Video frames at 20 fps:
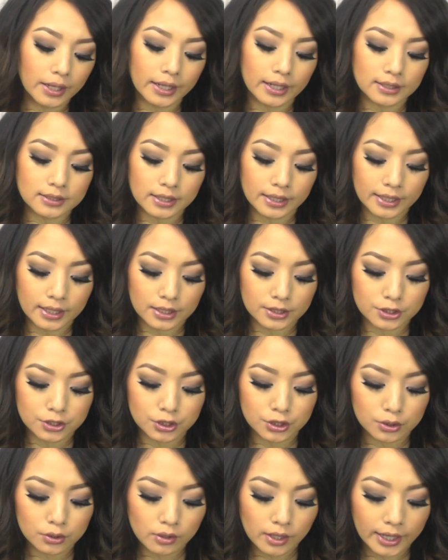And I got
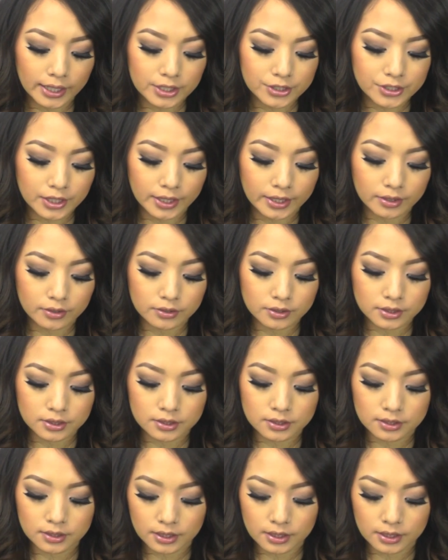two eyeshadows.